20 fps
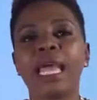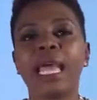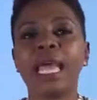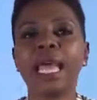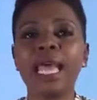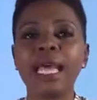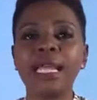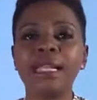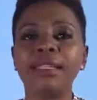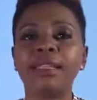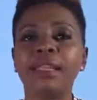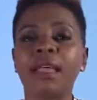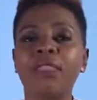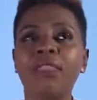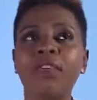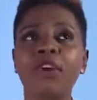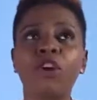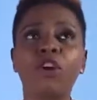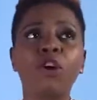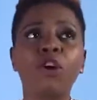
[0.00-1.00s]
And
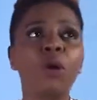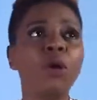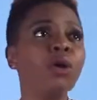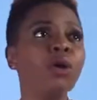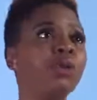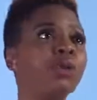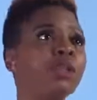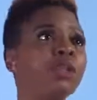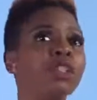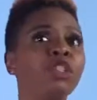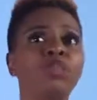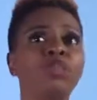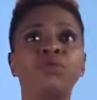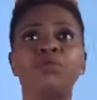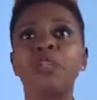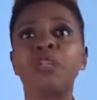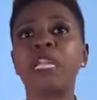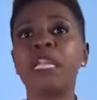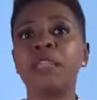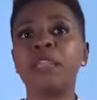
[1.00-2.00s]
the goal, the
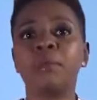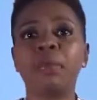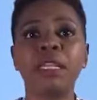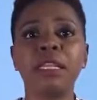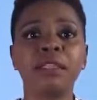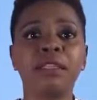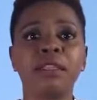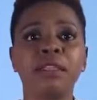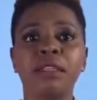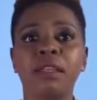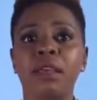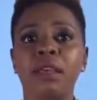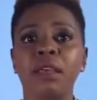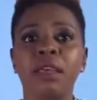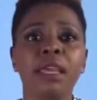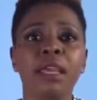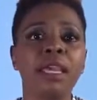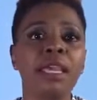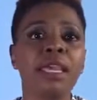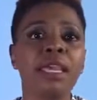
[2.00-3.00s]
dream is to
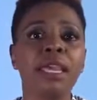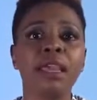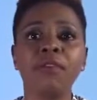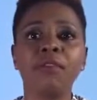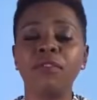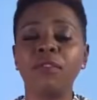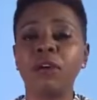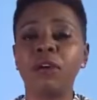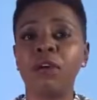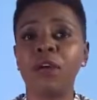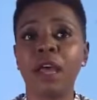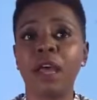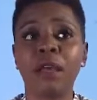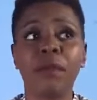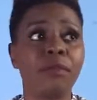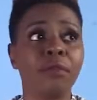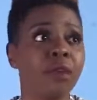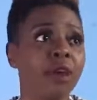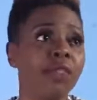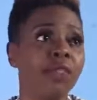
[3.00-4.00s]
give
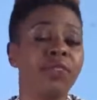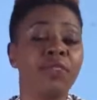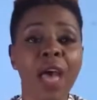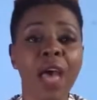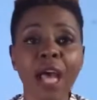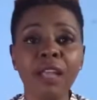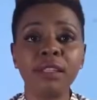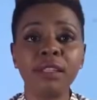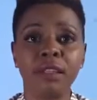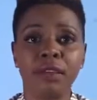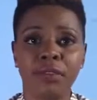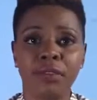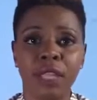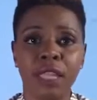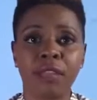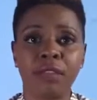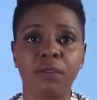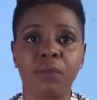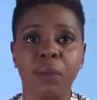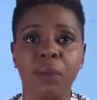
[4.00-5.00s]
1,000 of
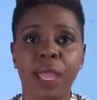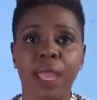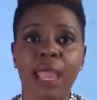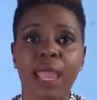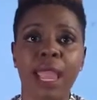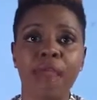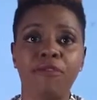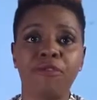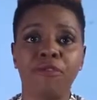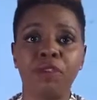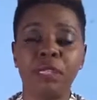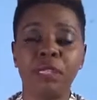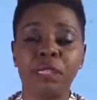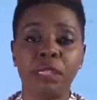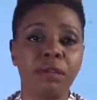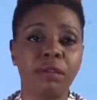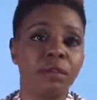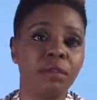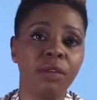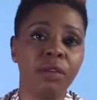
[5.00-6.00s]
these away every
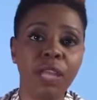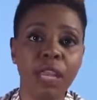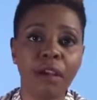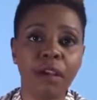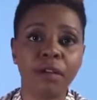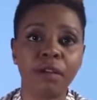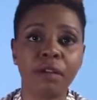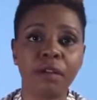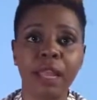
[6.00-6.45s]
single year.